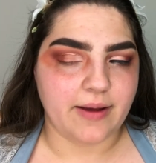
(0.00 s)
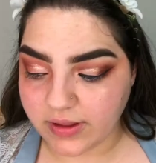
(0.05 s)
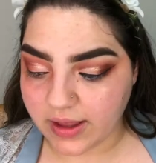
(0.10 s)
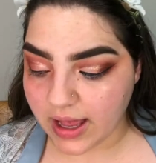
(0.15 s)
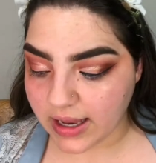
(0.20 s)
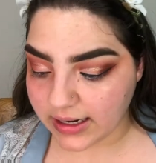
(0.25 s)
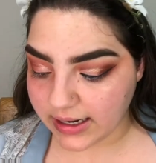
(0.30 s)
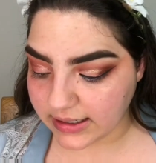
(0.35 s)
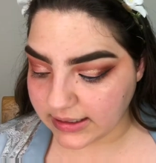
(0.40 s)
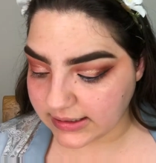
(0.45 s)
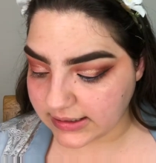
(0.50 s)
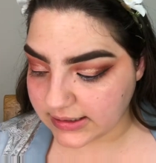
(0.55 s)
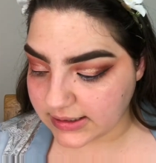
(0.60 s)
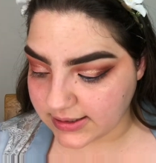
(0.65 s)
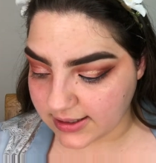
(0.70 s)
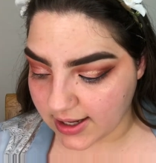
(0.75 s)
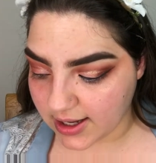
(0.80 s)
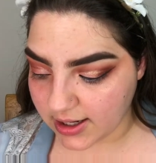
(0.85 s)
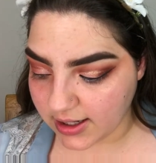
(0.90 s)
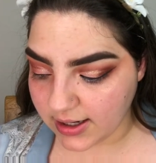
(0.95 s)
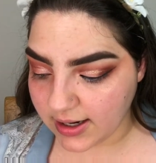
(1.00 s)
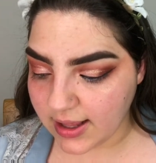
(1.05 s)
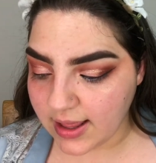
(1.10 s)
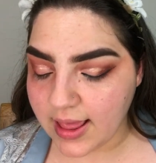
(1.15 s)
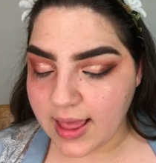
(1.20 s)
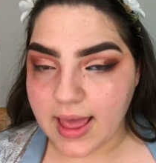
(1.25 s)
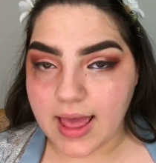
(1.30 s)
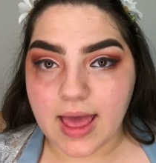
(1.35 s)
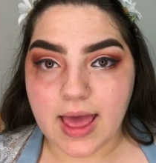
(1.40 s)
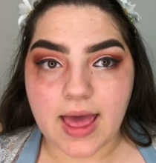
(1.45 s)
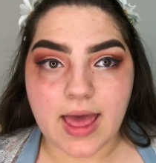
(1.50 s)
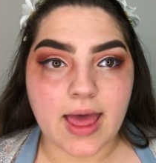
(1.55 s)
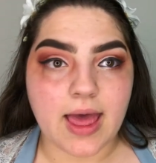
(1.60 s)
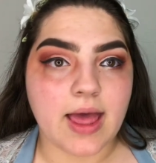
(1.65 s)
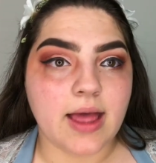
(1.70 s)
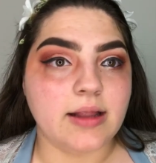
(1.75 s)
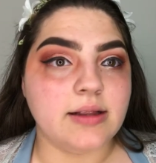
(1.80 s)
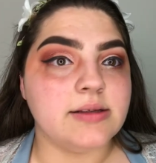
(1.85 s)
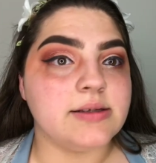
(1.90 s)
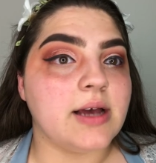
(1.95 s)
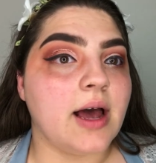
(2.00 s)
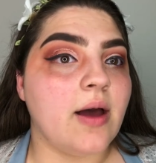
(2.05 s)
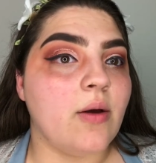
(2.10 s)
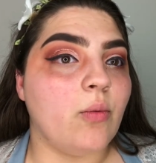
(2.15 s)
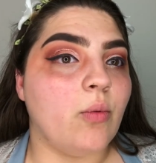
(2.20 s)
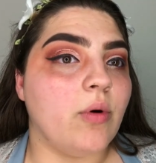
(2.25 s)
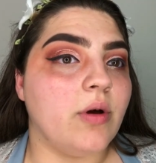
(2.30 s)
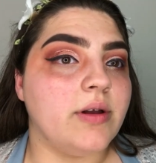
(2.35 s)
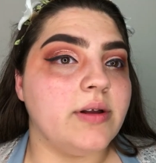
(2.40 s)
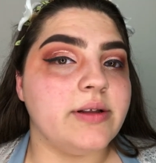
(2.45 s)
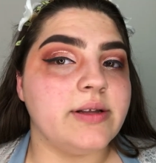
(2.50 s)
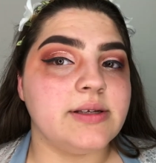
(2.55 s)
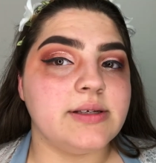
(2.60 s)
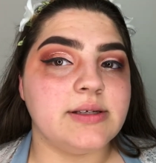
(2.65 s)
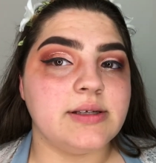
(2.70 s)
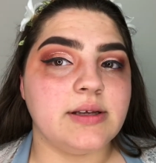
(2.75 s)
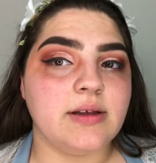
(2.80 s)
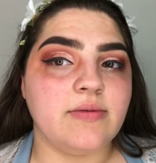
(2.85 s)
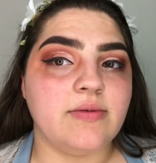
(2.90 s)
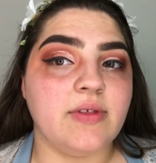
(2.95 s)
The eyeliner's done and I want